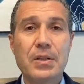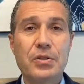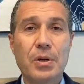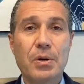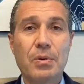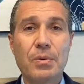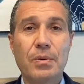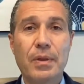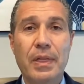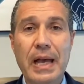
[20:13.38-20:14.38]
And so
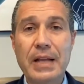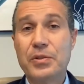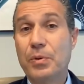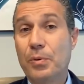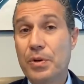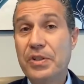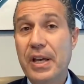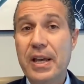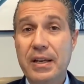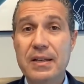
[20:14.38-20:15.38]
that's what we're
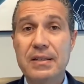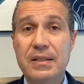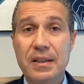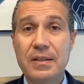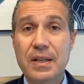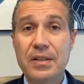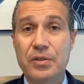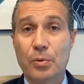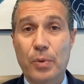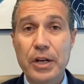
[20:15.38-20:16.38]
saying is that
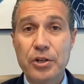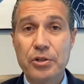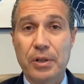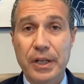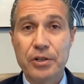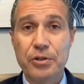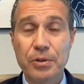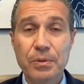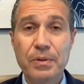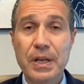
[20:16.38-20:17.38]
it's a racial
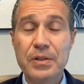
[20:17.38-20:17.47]
issue